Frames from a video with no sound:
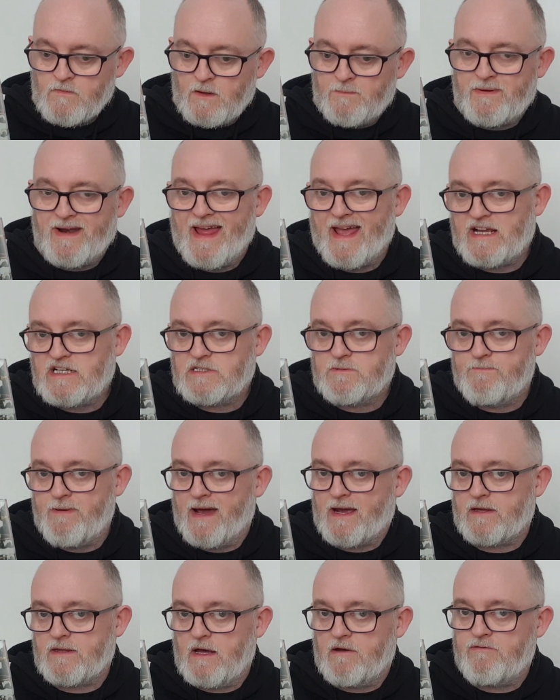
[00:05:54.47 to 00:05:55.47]
But I
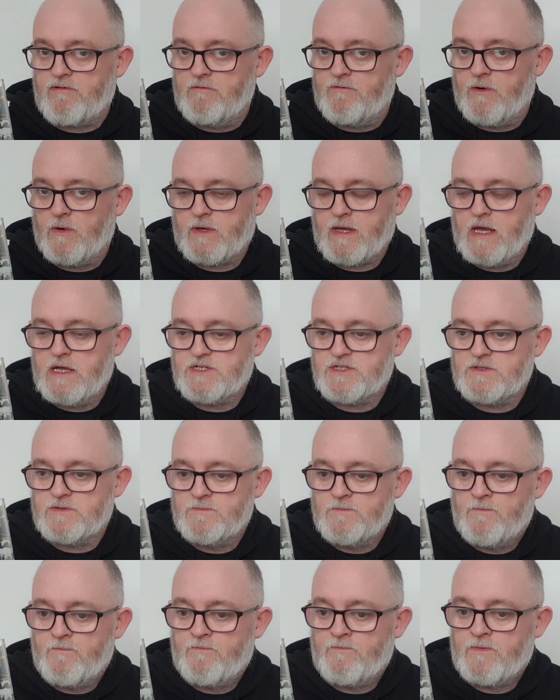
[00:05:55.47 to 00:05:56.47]
expect that from vocation.
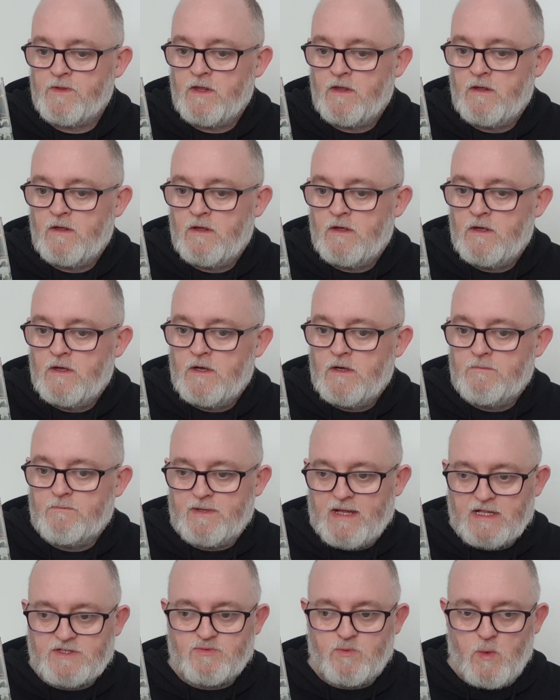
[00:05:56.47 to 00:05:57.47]

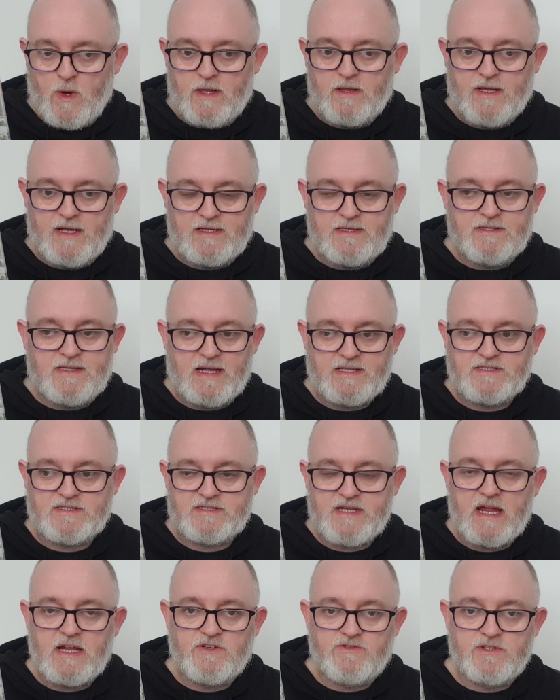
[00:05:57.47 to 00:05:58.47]
That's well hidden. That's
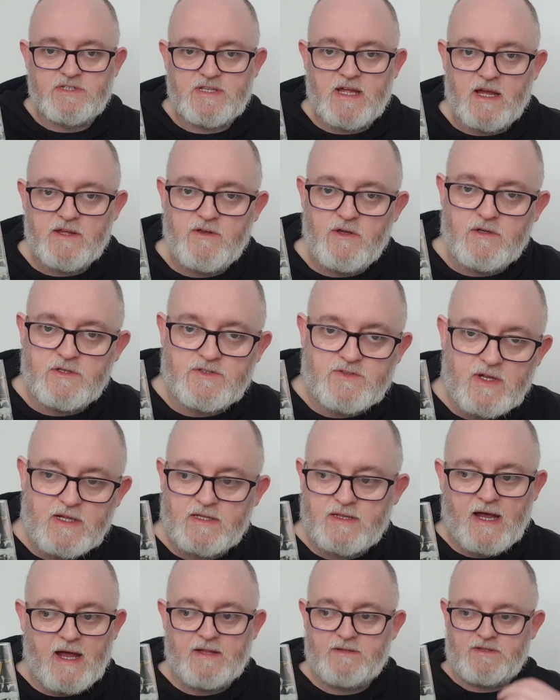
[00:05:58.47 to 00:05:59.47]
dangerous. Like you could drink
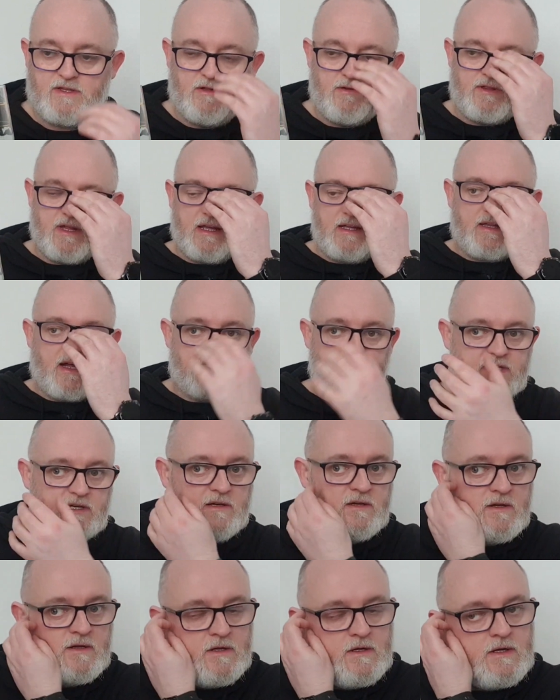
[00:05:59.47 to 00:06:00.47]
that. You think that's a?
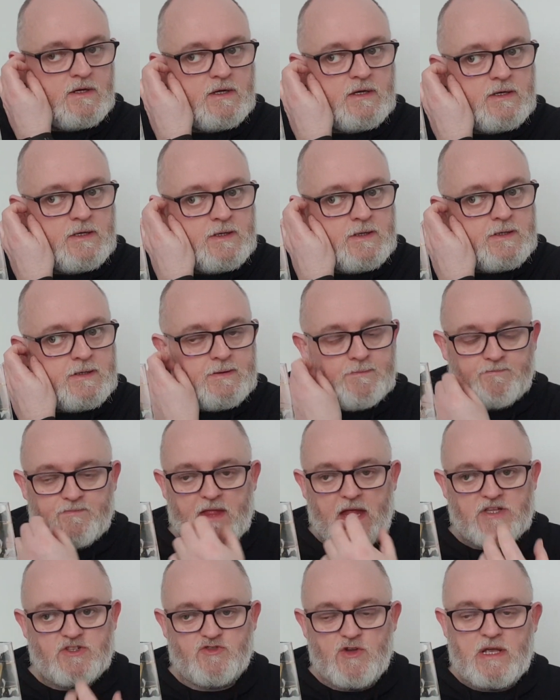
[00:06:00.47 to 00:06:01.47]

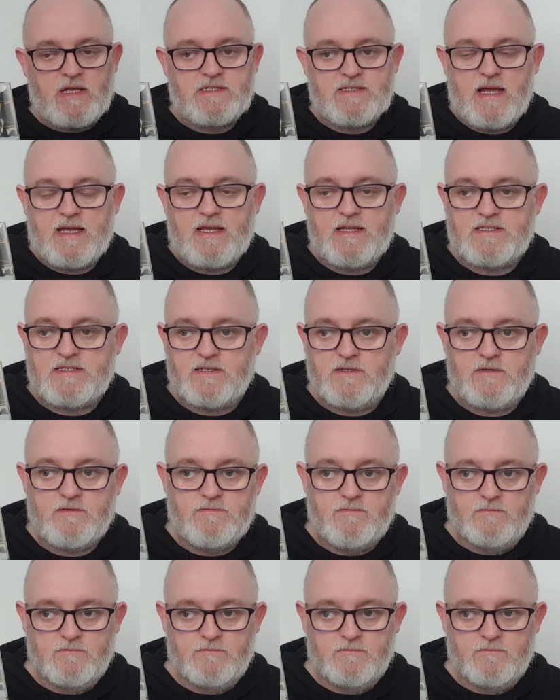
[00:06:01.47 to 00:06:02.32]
It drinks like it's a